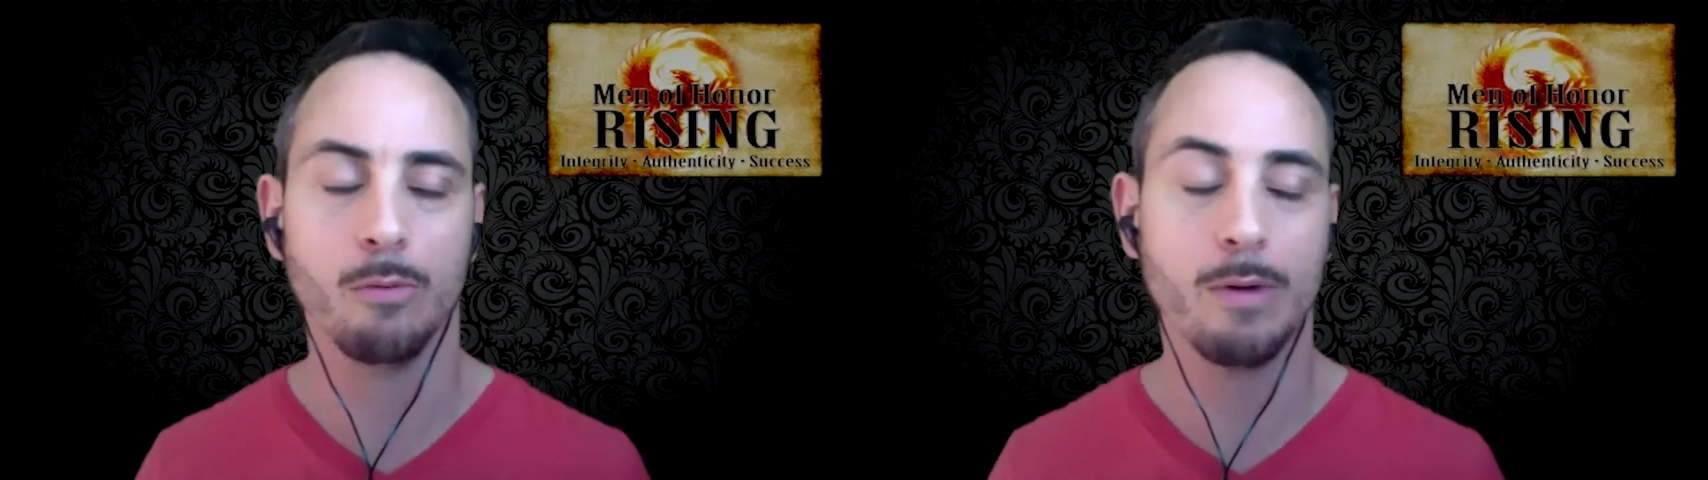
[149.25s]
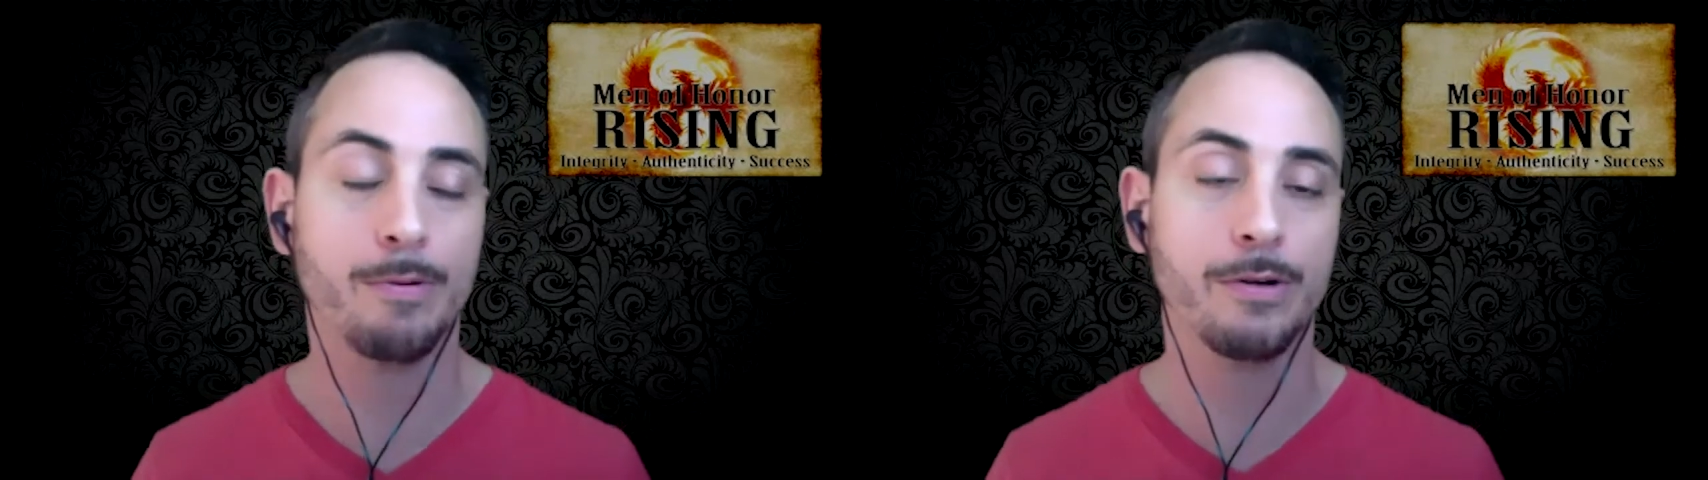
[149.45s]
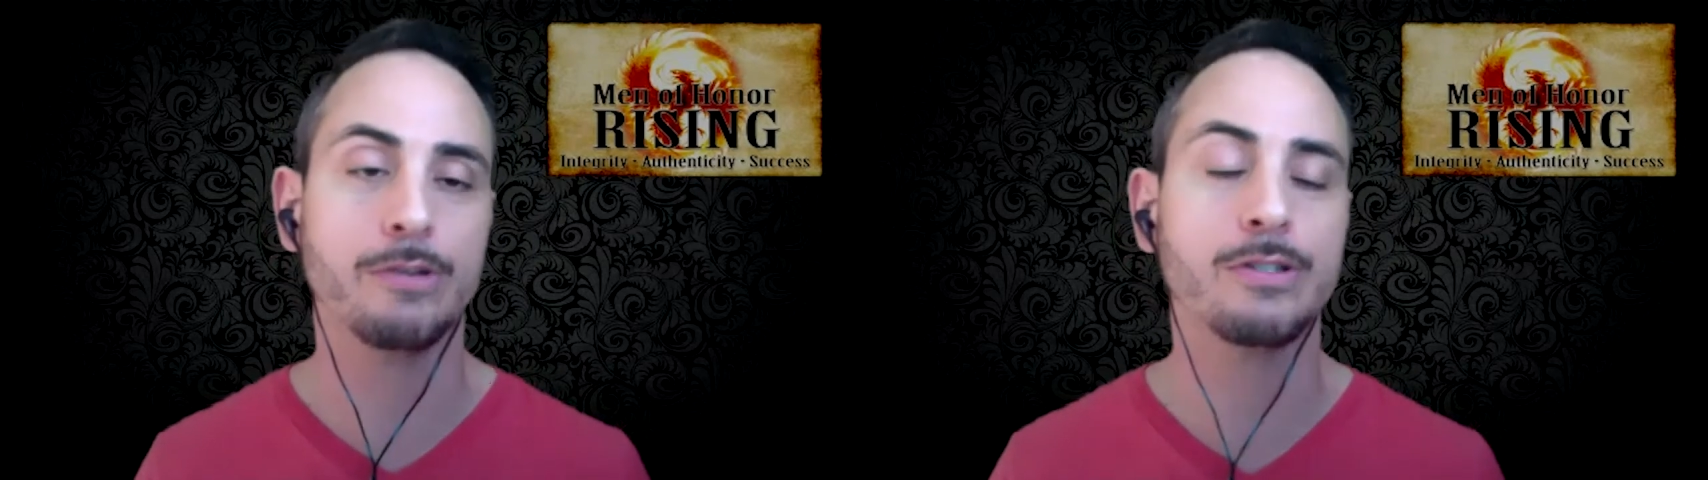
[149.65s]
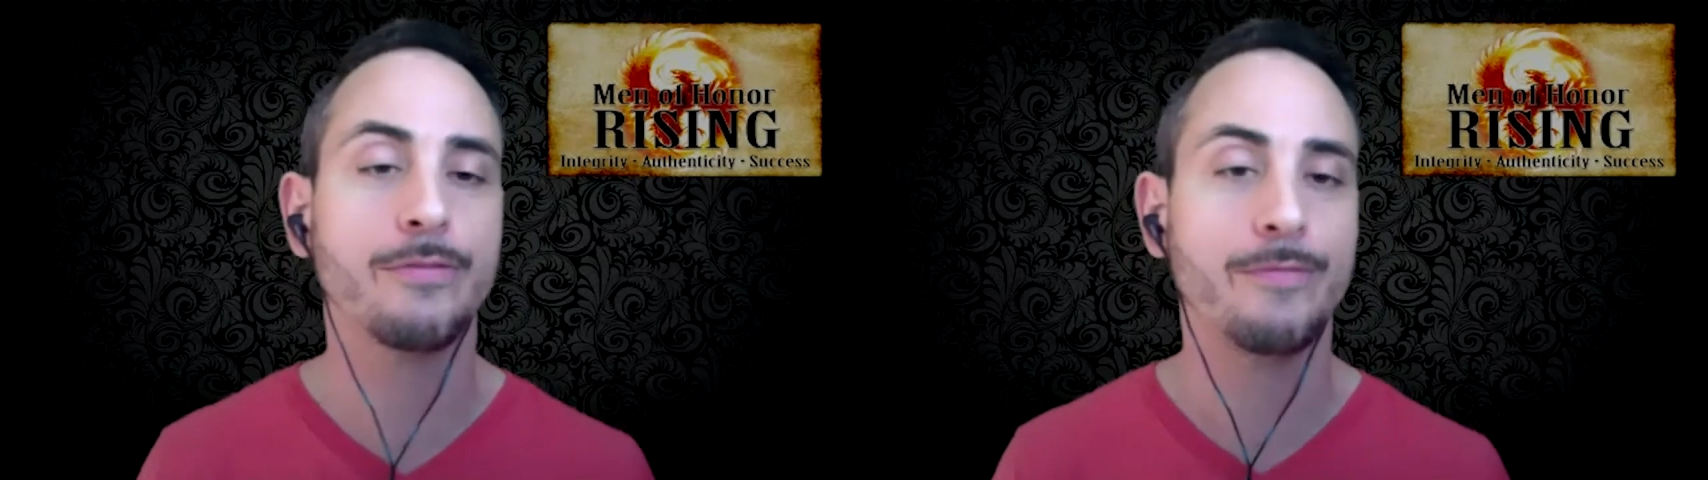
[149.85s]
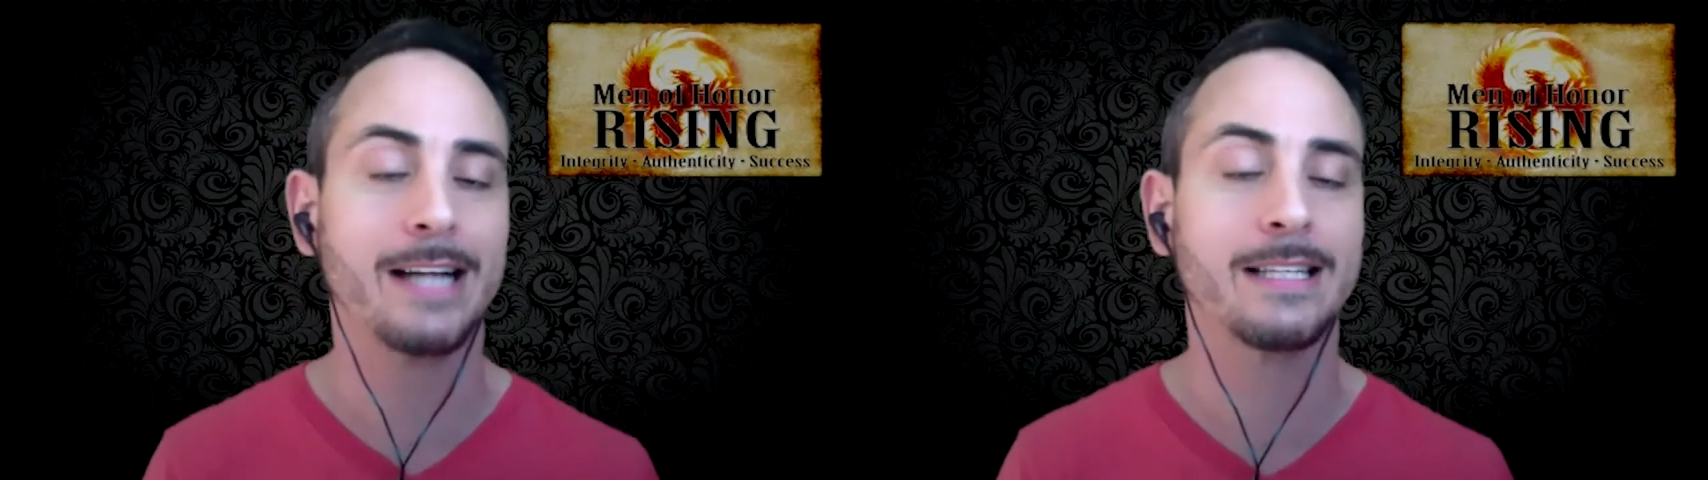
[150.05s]
We produce
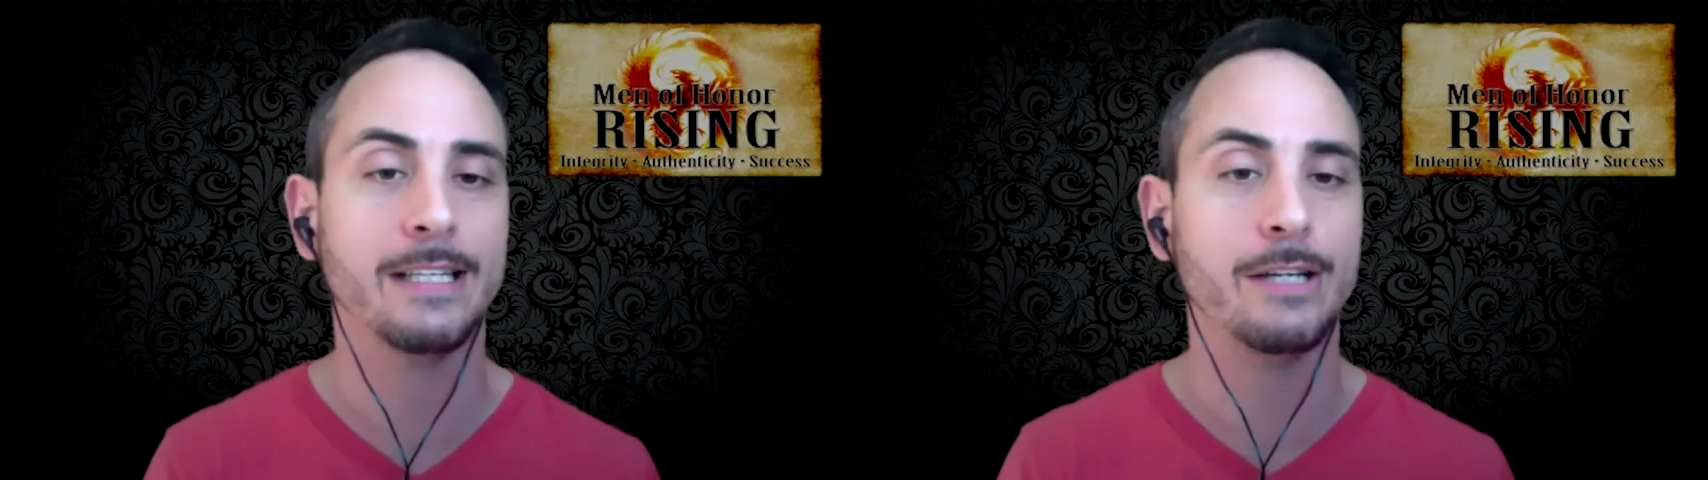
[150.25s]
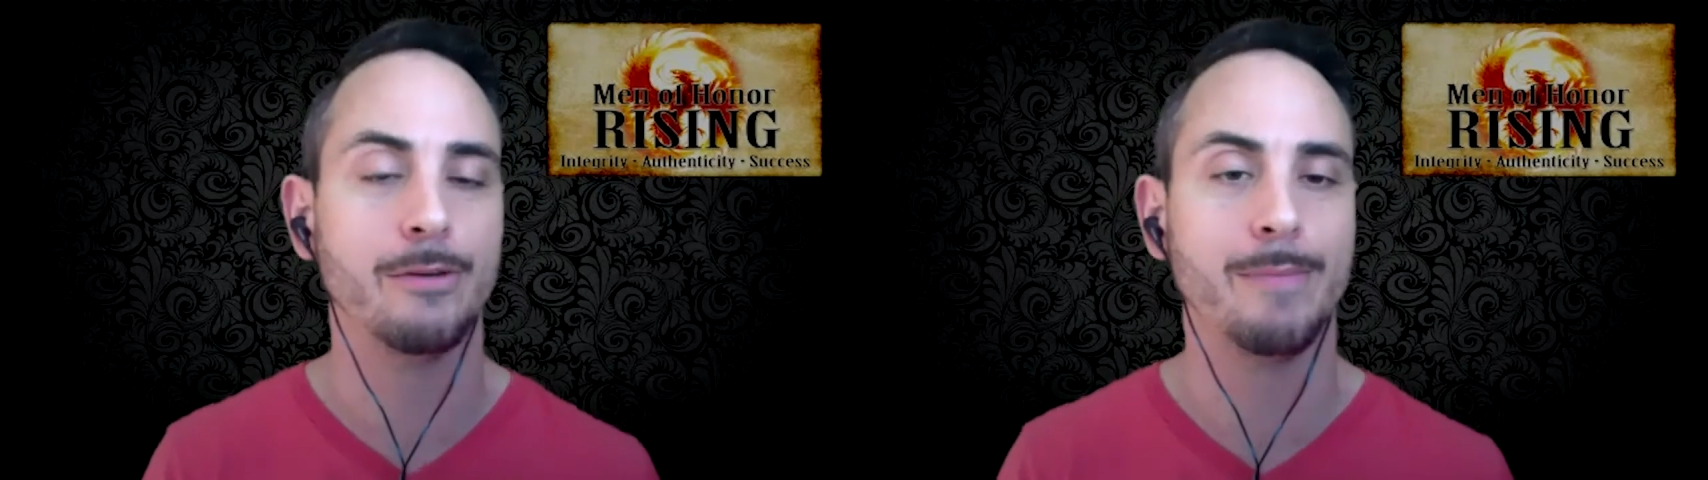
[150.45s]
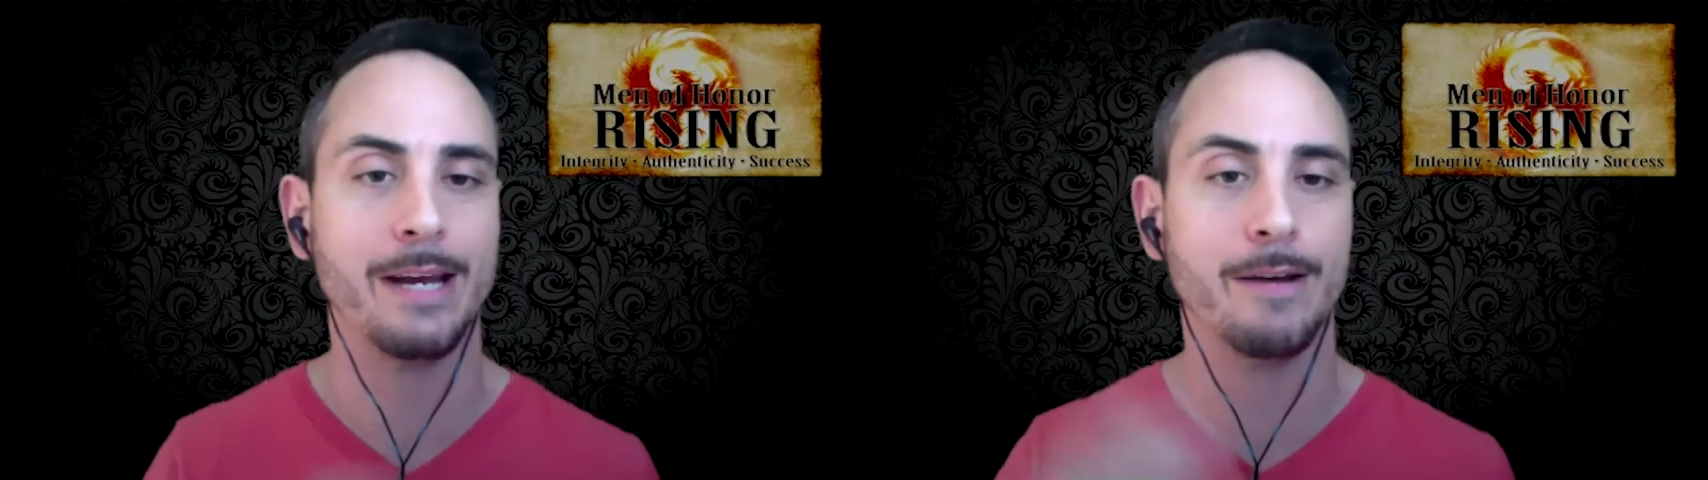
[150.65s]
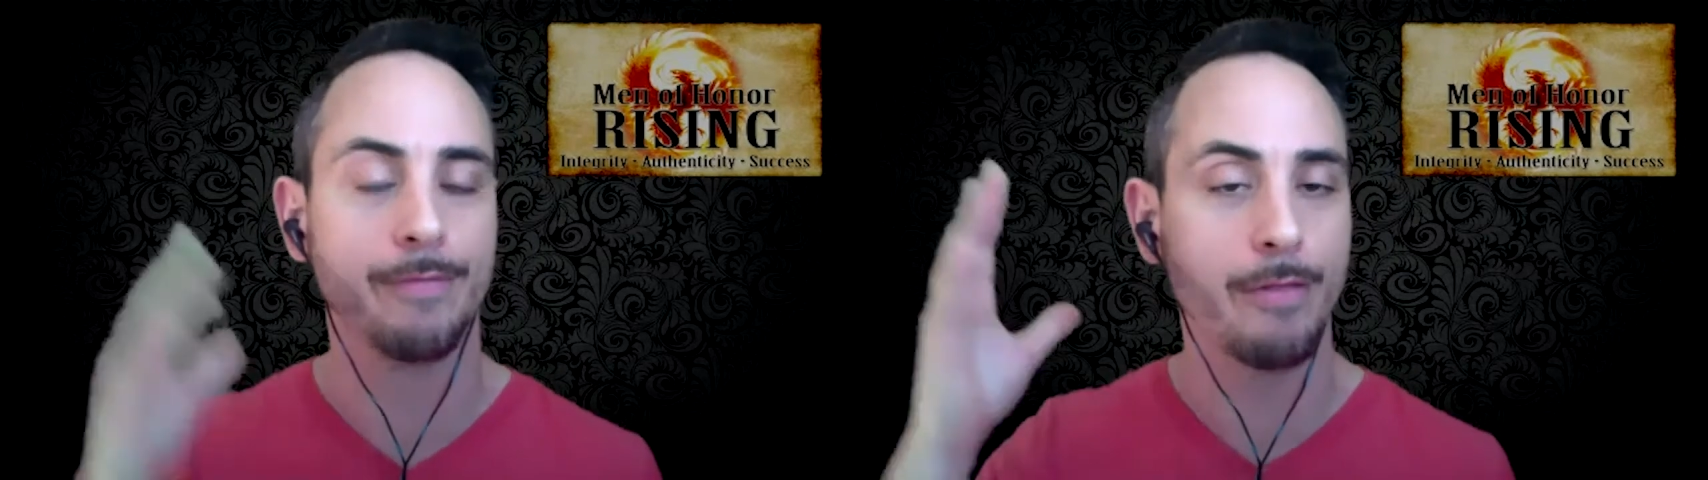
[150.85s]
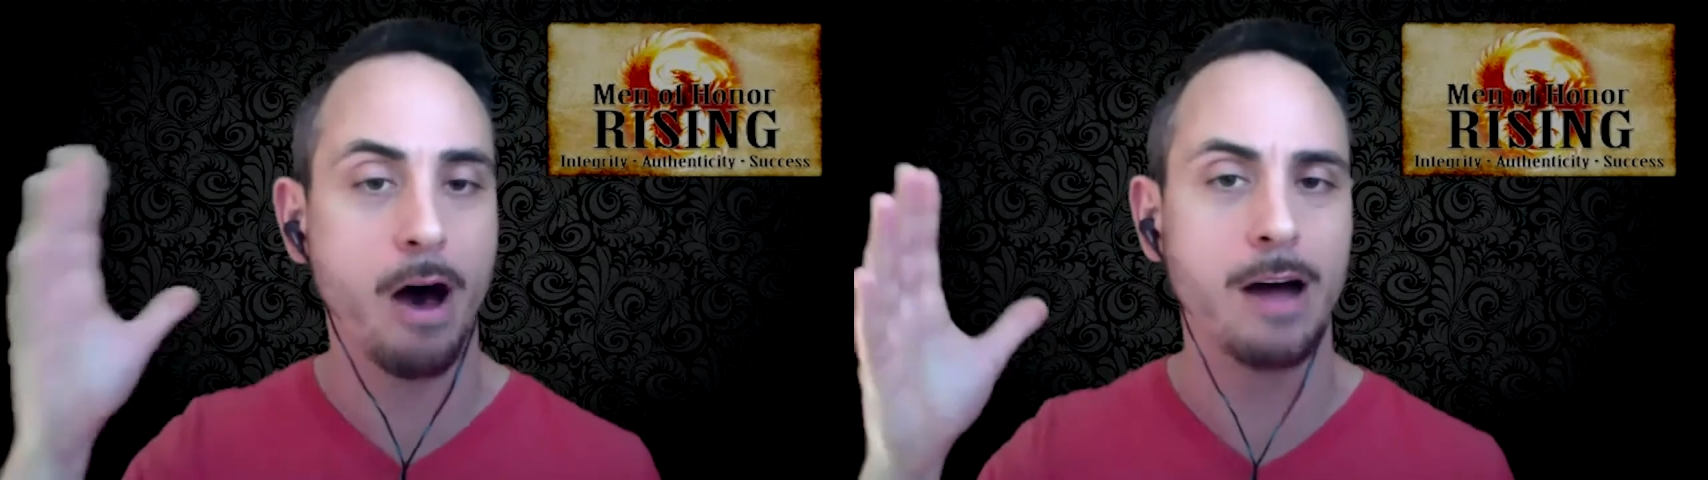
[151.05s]
effects in the domain of
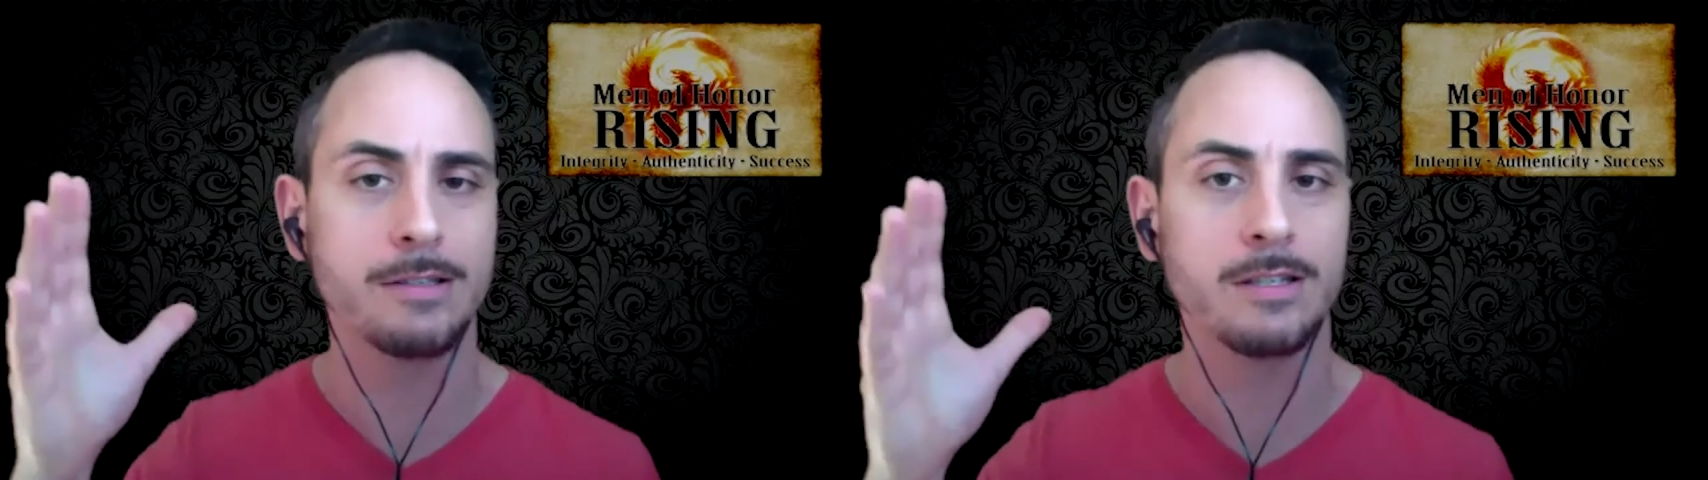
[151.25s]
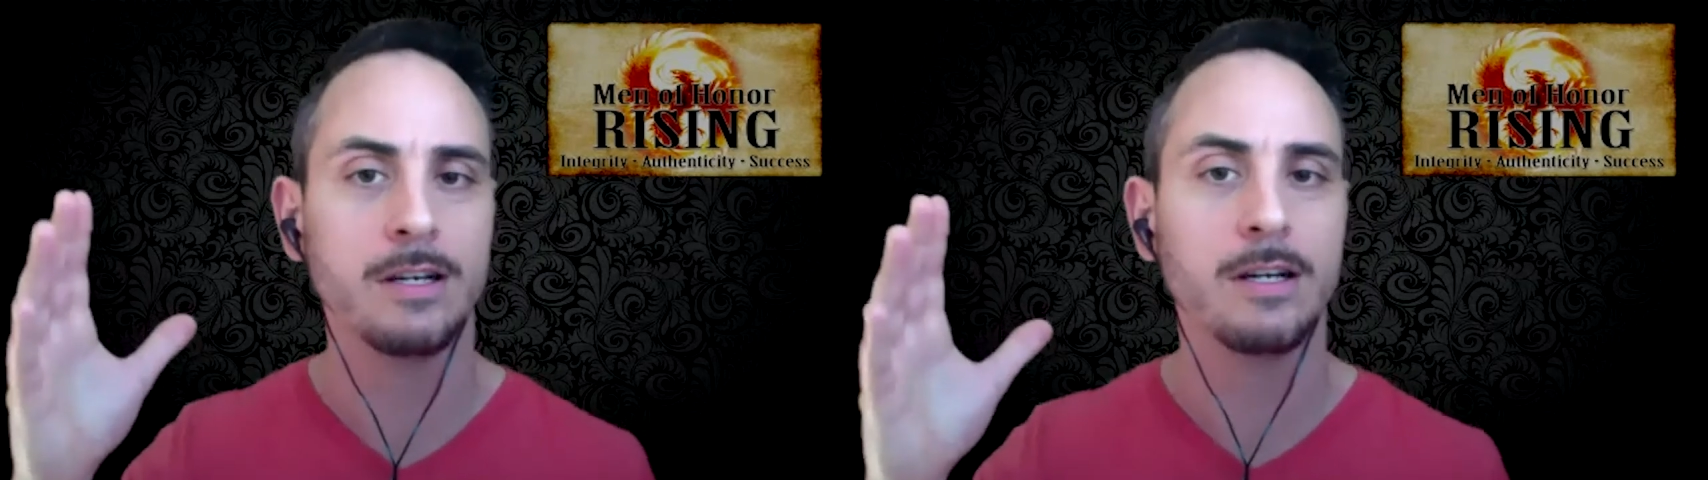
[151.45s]
thought,